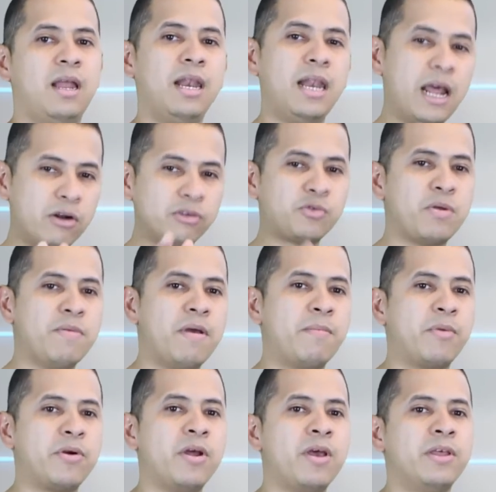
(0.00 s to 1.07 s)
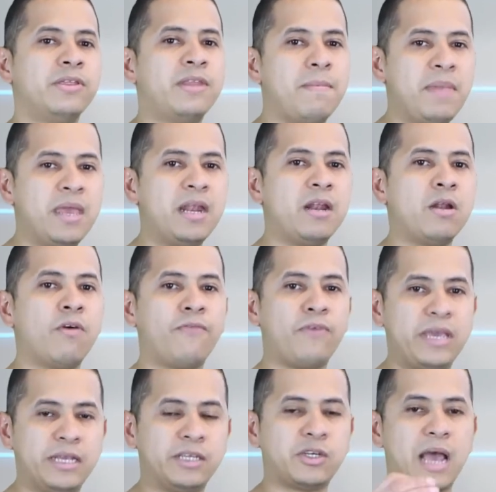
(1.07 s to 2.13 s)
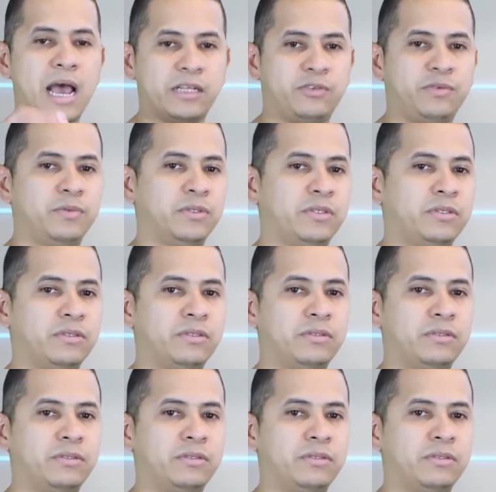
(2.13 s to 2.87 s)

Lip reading: Let us remember the meaning of each attribute.